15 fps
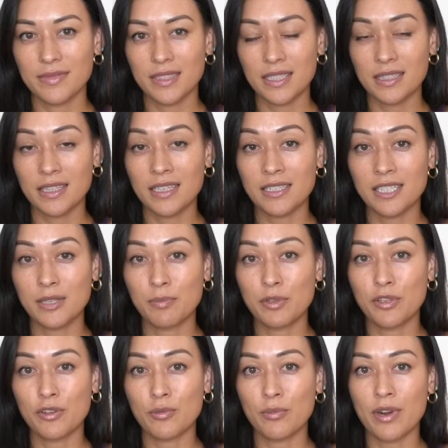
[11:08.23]
And then deepen
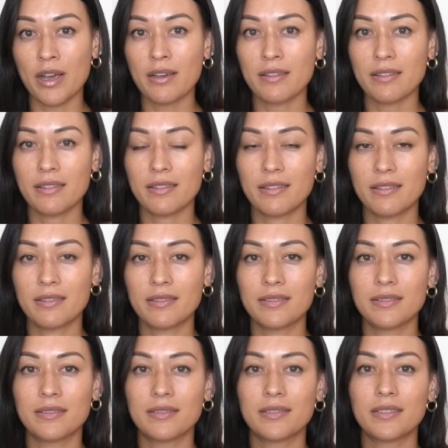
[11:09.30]
your breath.
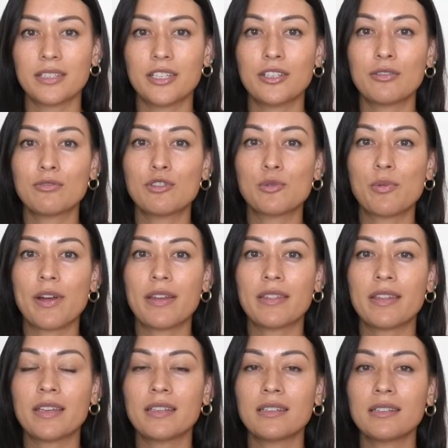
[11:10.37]
Huge breath
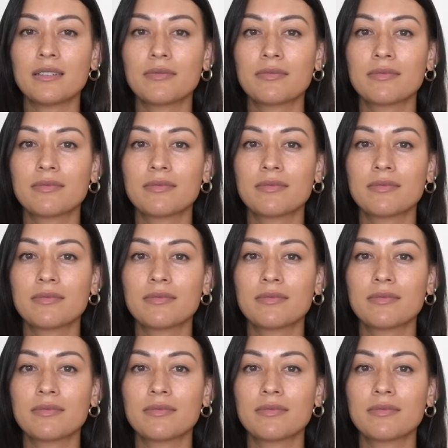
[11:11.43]
in.